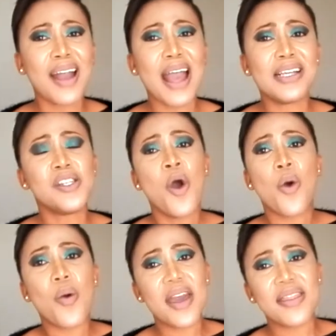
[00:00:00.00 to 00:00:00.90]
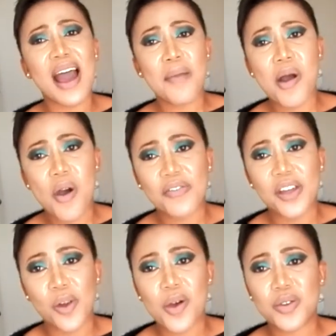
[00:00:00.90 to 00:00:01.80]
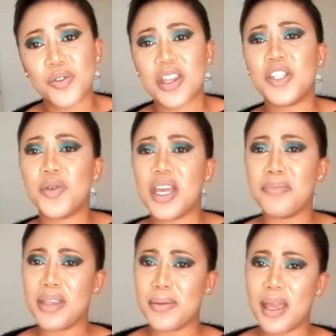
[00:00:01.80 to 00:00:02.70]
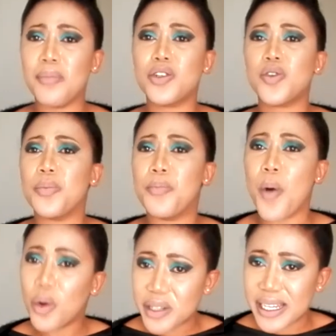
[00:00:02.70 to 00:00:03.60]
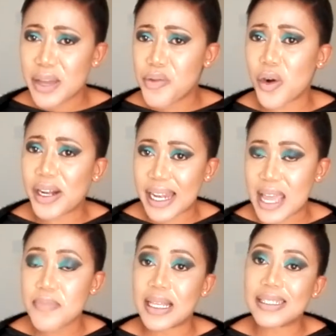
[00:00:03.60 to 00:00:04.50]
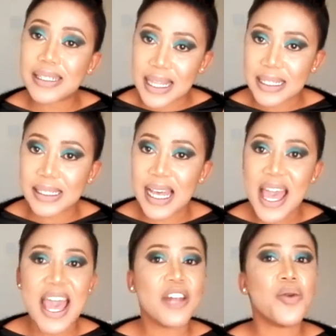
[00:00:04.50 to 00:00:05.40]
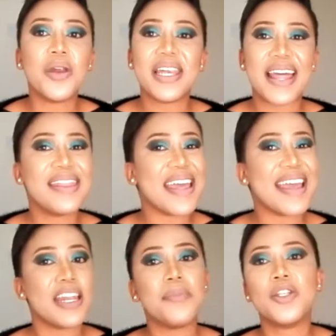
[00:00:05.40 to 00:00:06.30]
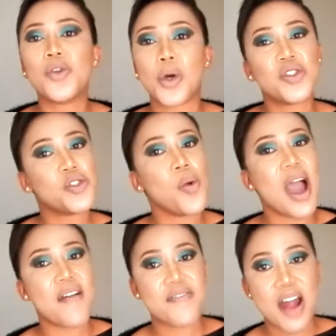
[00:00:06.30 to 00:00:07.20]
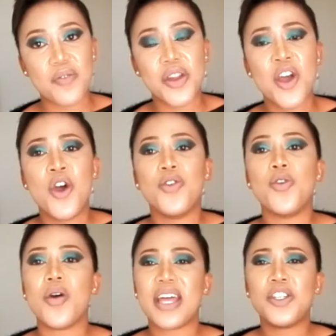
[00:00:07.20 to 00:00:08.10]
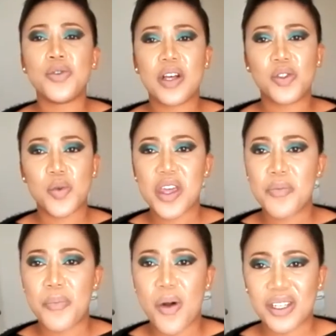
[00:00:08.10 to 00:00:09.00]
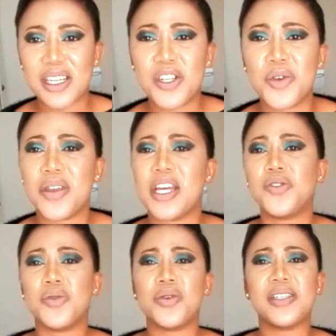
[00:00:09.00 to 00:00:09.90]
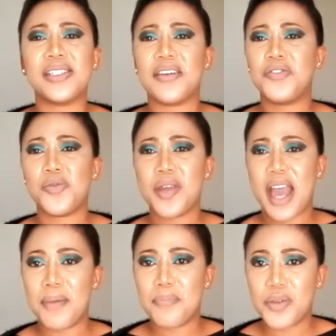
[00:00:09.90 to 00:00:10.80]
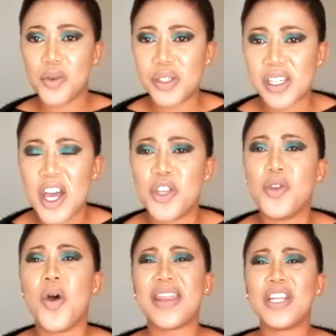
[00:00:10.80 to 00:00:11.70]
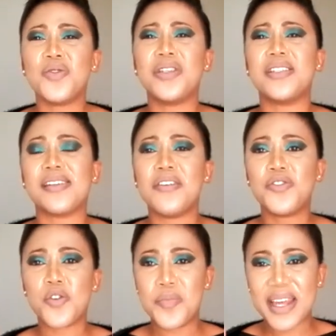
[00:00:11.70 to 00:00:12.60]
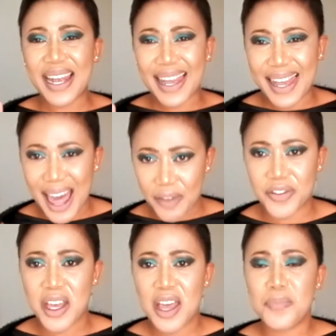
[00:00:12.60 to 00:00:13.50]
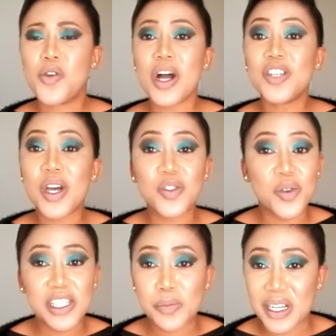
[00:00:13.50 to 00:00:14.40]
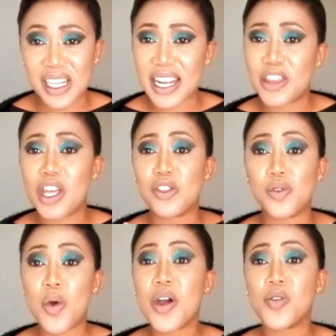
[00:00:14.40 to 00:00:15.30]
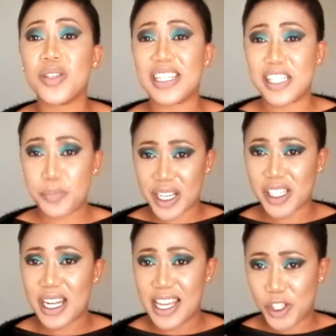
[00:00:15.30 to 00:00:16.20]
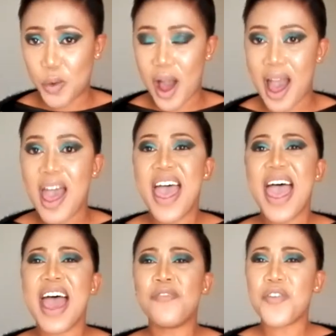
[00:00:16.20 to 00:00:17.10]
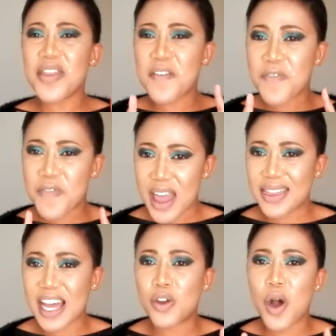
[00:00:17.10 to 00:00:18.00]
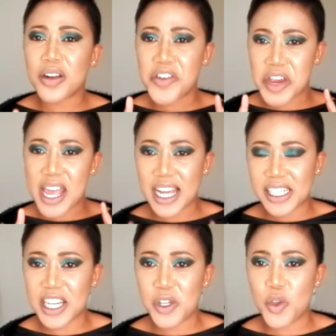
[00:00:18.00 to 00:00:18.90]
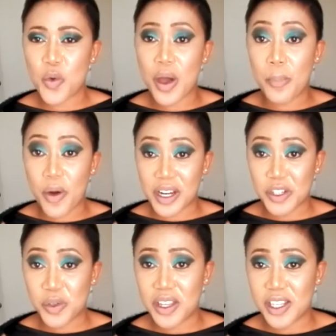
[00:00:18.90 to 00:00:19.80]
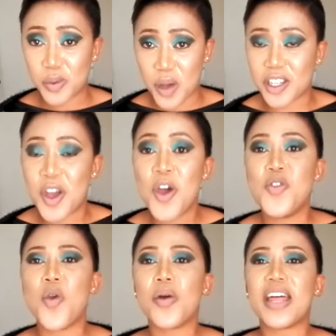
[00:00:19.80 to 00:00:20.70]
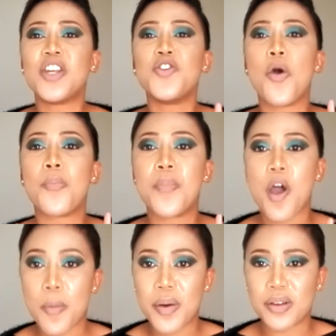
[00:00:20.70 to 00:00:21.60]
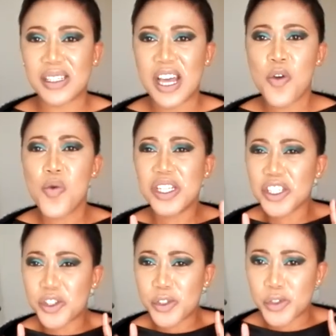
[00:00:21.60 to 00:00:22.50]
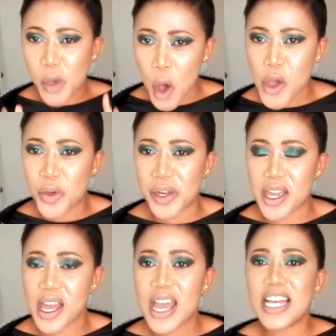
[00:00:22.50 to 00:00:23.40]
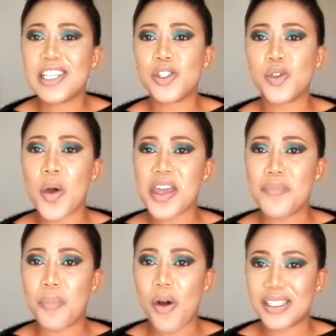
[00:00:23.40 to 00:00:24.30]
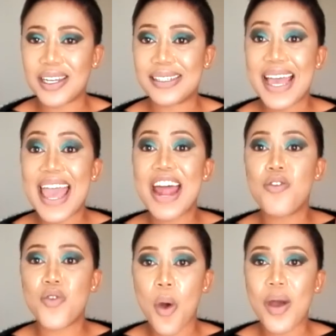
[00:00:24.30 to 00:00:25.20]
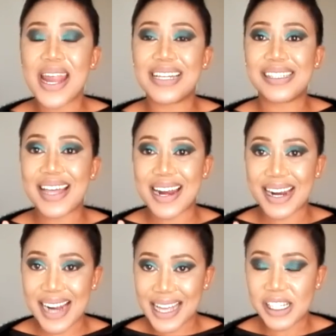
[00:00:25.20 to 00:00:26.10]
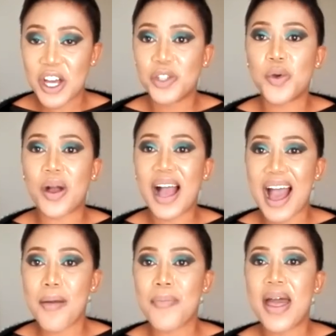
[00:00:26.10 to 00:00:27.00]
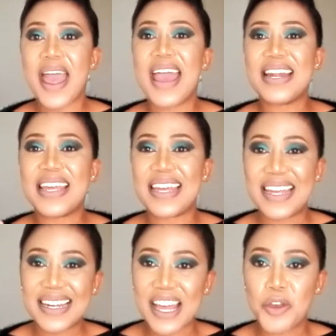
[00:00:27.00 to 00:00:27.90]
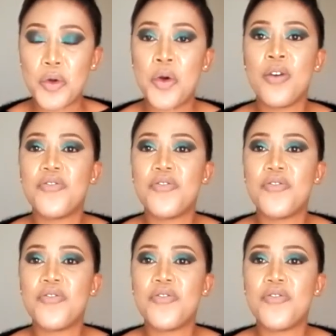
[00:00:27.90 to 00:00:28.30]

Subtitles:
Guys, wear the armor of the Lord so that you can be able to boldly proclaim these things and don't let the enemy toss you around. Know that you are so important. Know that you don't deserve to be abused. You know that you deserve to be loved, because you are so special and there is no one who is as special as you are. And for the fact that God created you, you were born into this world, know that your purpose, which is so unique, is so important, and no one has the right to come and hinder you